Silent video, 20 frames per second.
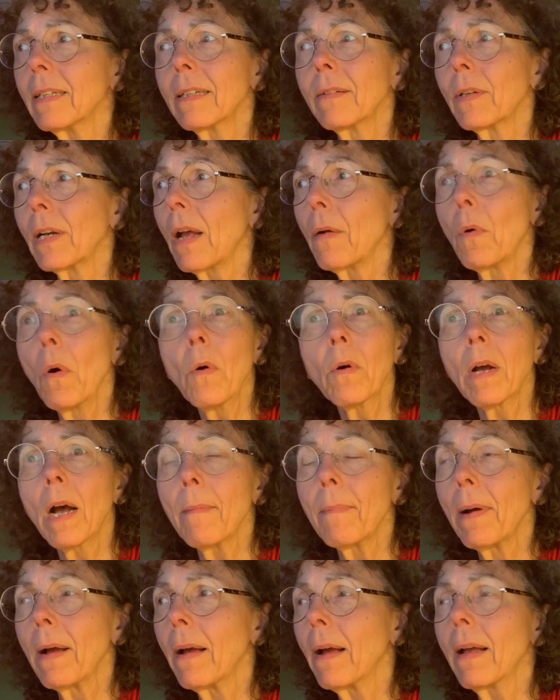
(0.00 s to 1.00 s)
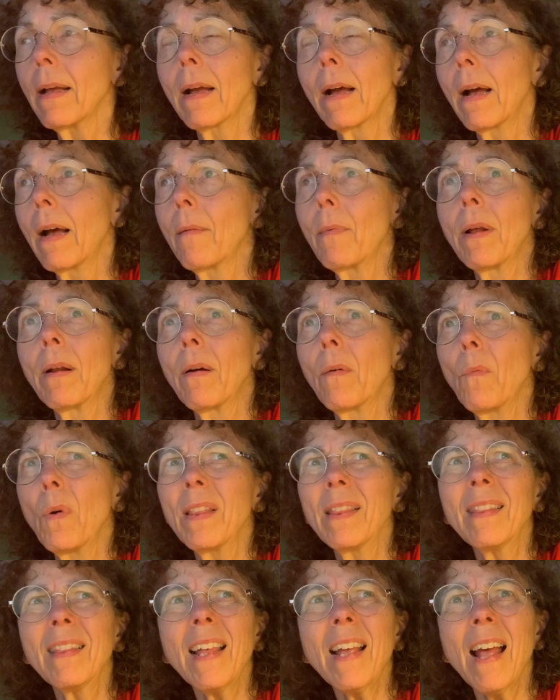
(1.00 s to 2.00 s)
When I woke up, I'm like, what
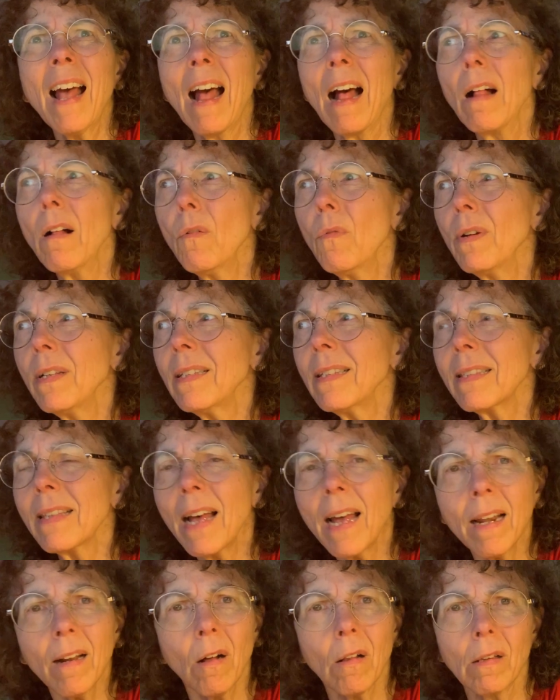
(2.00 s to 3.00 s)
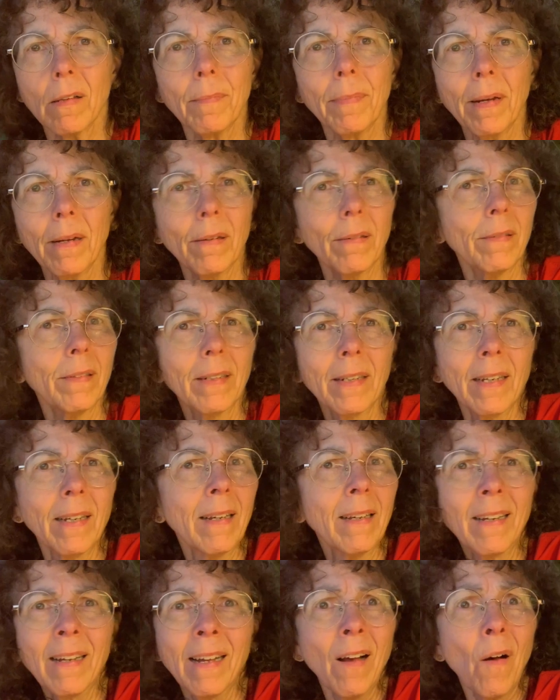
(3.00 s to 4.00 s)
the hell was that all about?
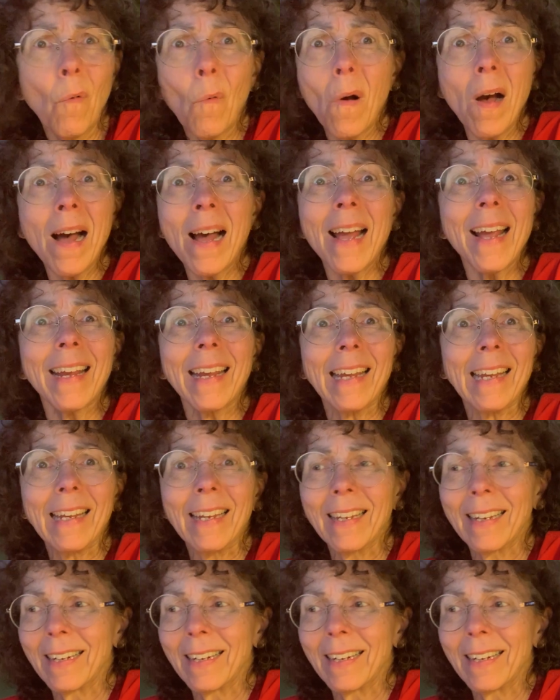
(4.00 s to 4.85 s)
Why?